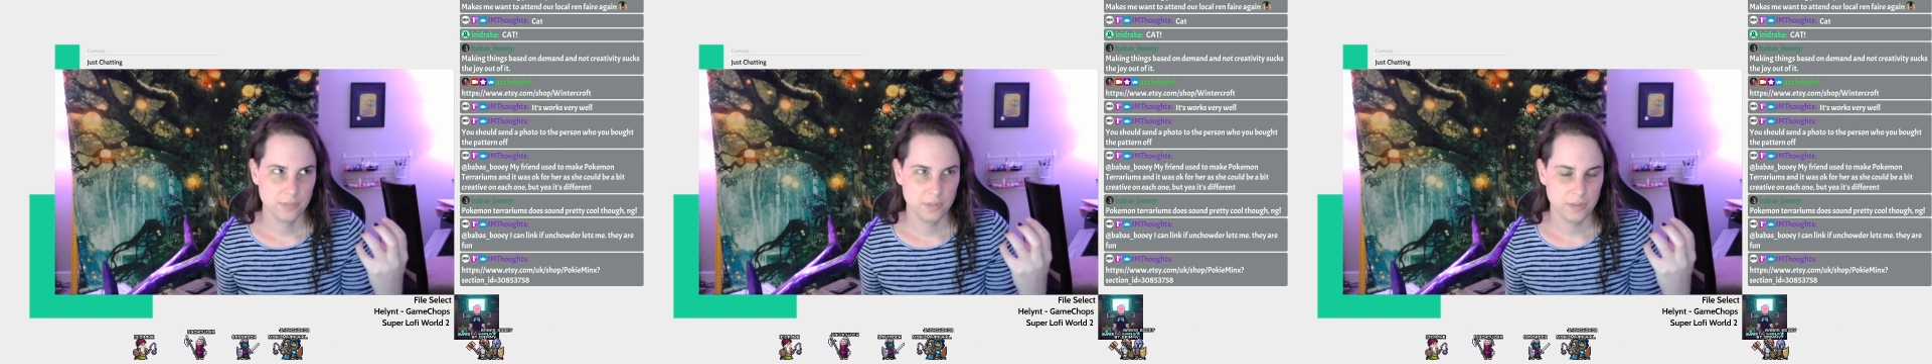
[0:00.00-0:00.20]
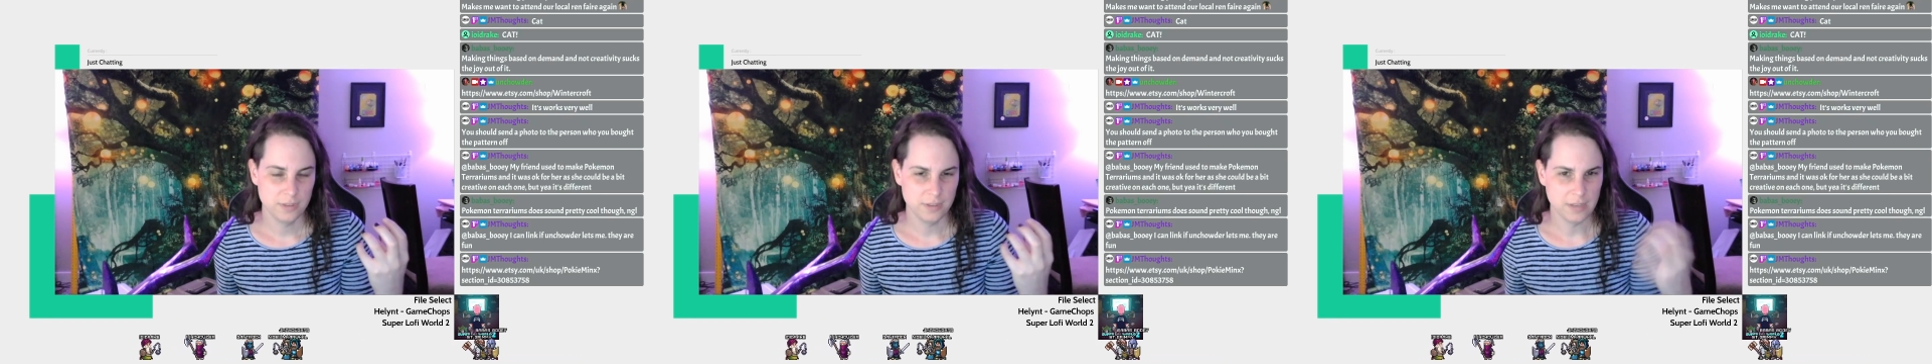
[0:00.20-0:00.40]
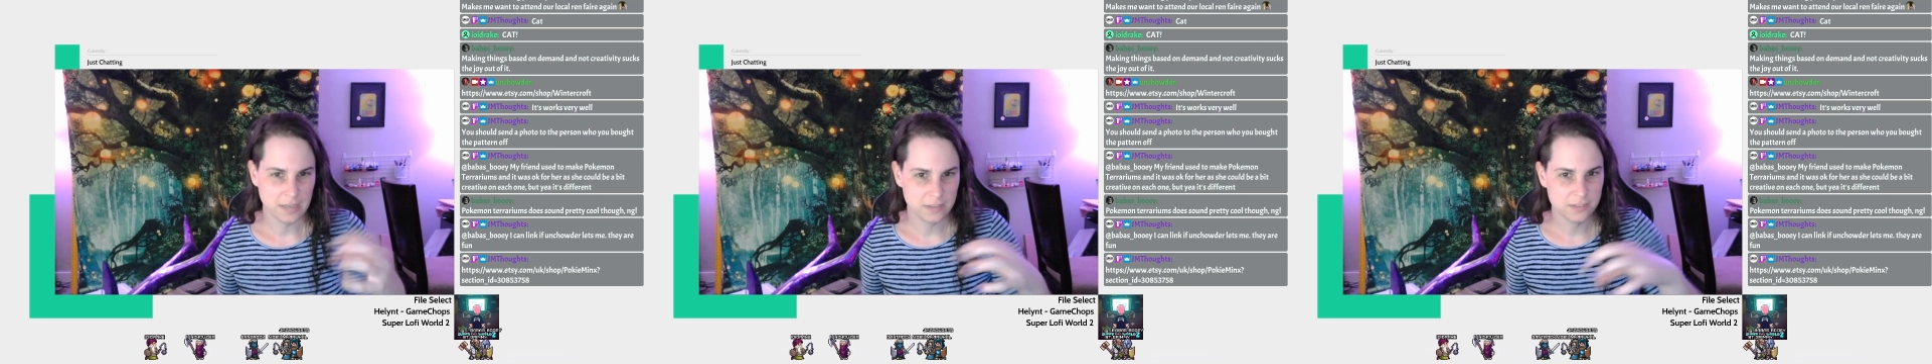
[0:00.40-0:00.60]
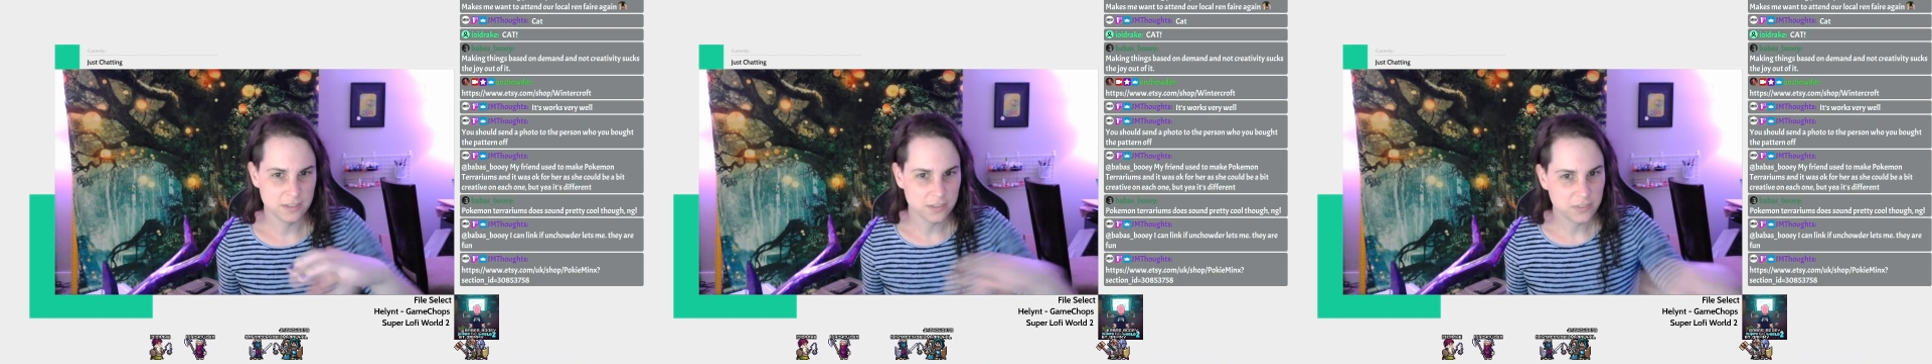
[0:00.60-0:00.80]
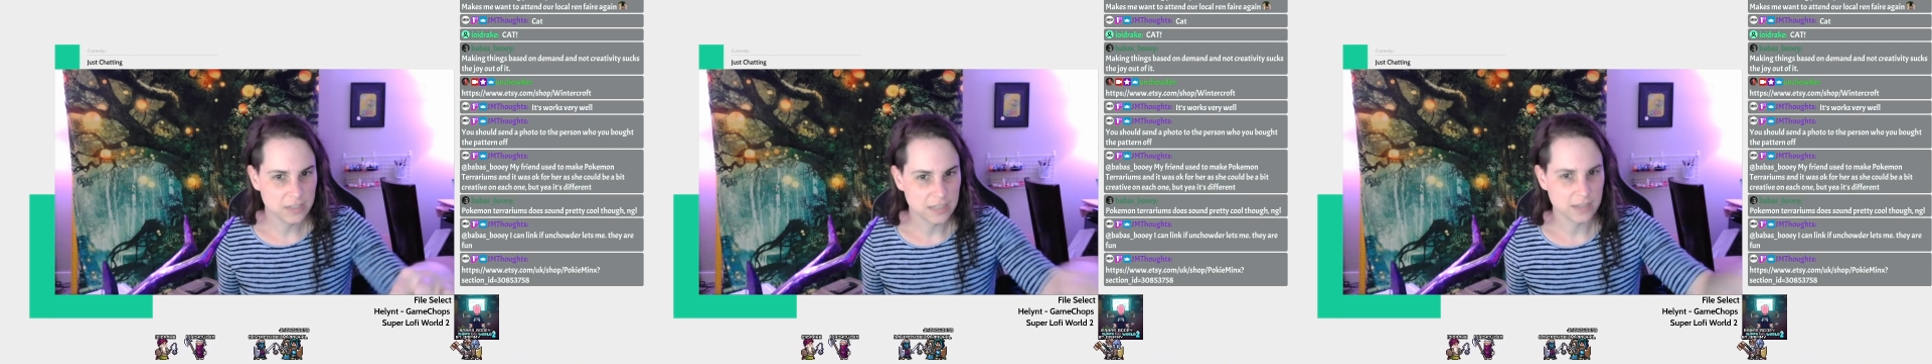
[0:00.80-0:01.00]

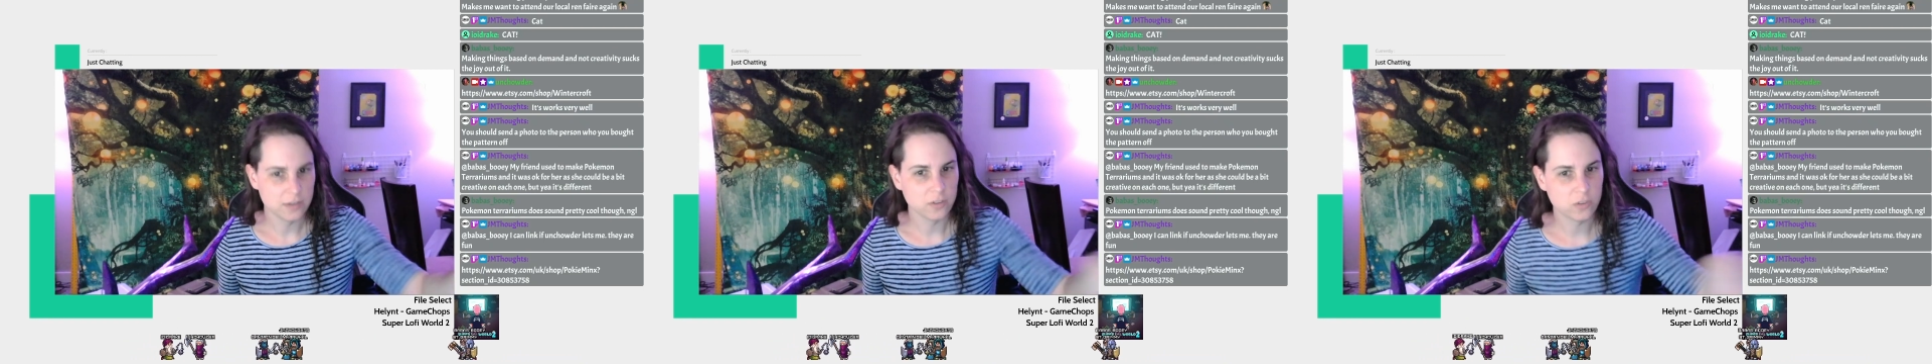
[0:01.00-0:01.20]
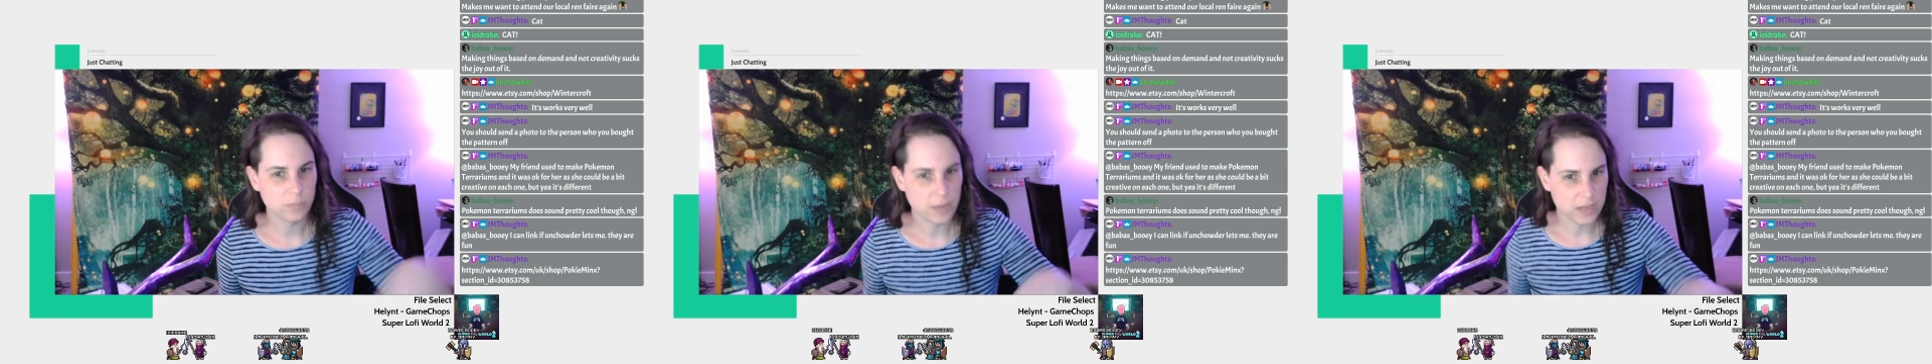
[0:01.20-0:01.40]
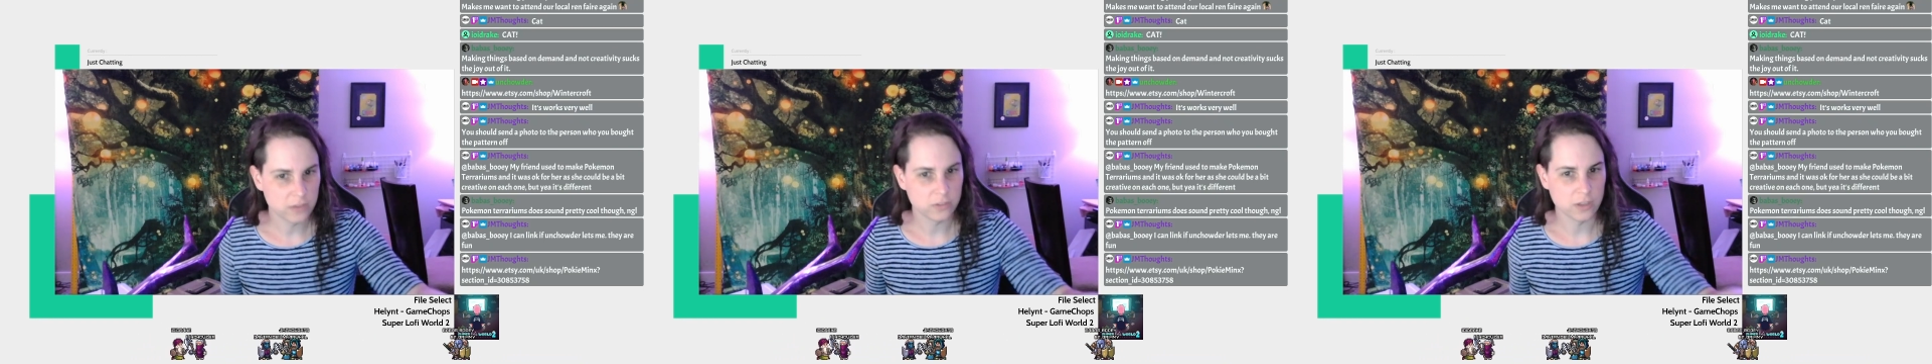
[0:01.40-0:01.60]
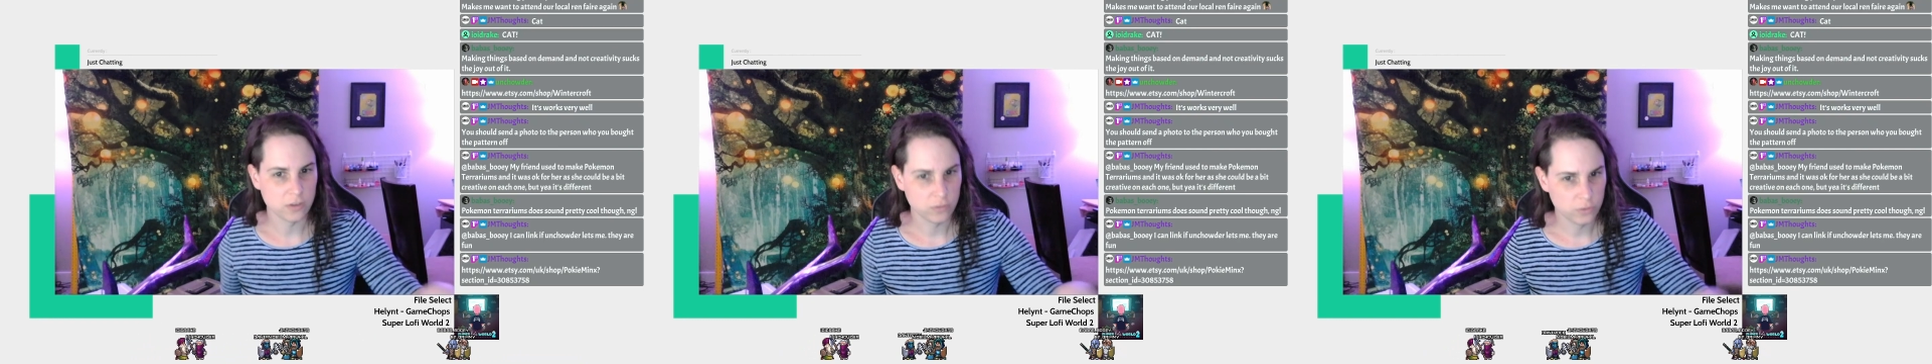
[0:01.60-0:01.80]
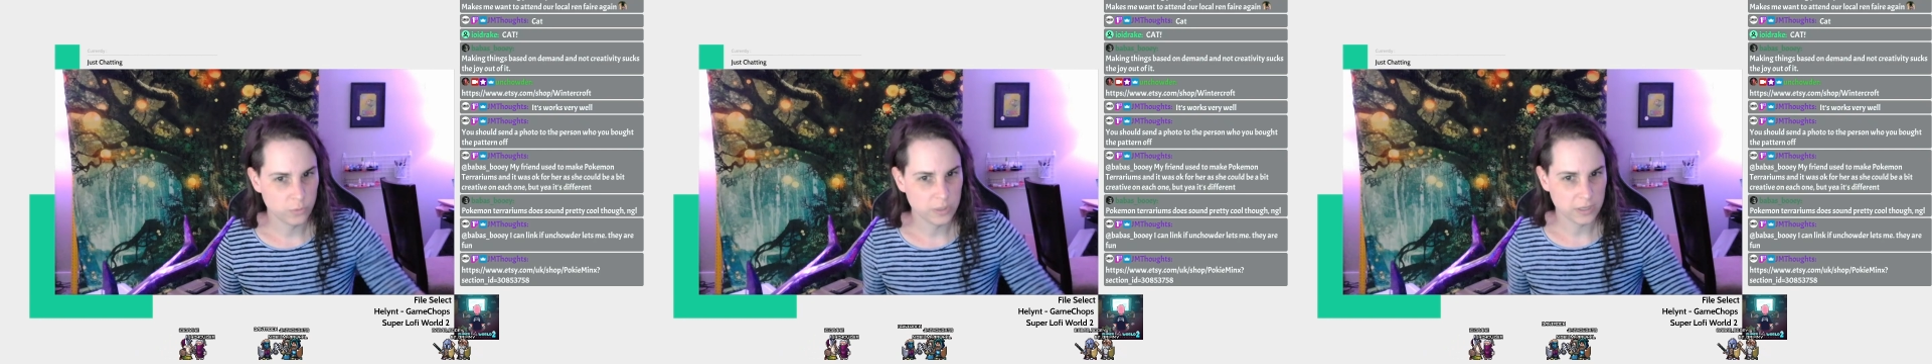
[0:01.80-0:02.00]
existing in a space and
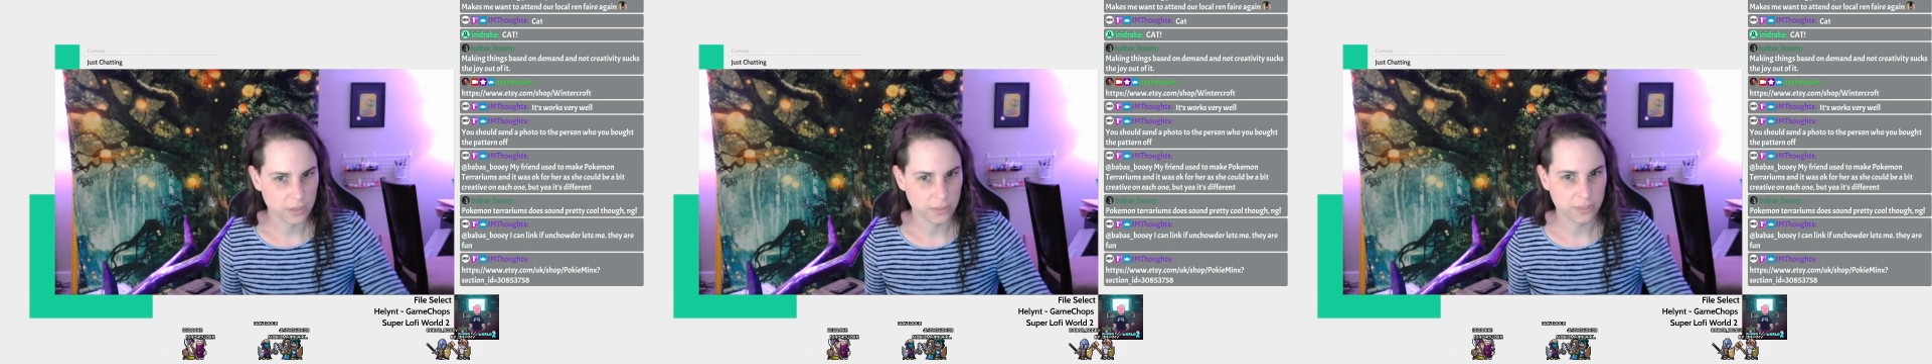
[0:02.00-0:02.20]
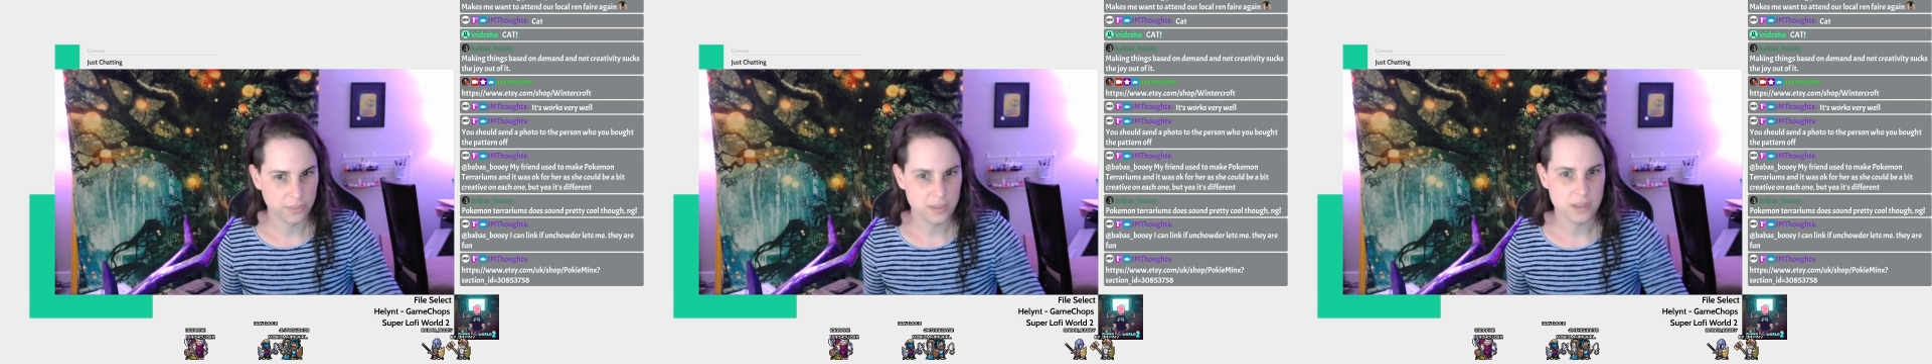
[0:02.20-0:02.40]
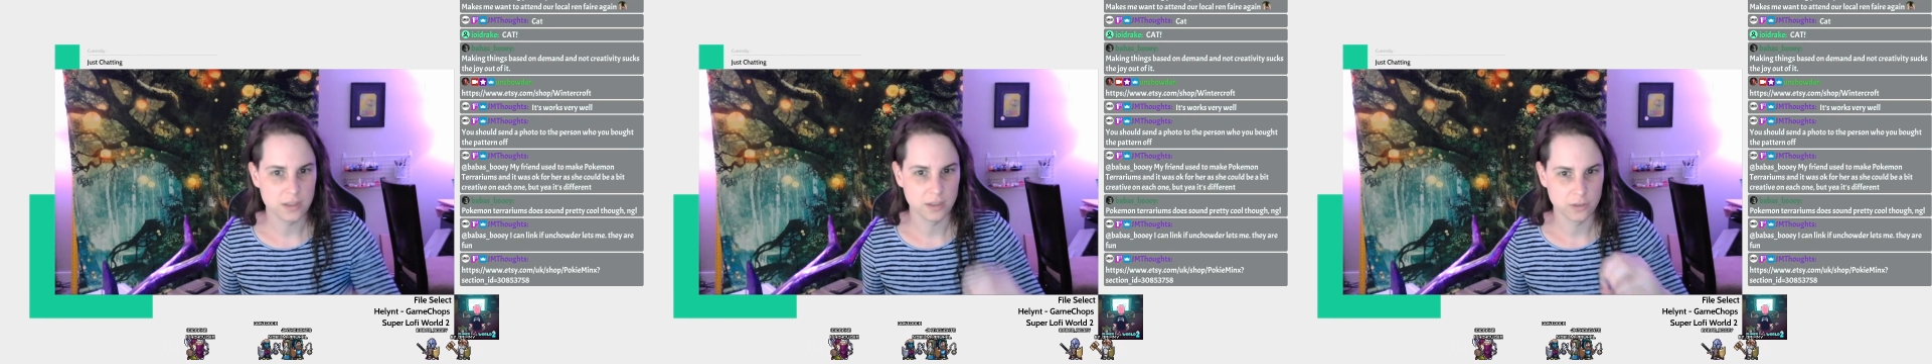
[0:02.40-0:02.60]
doing a thing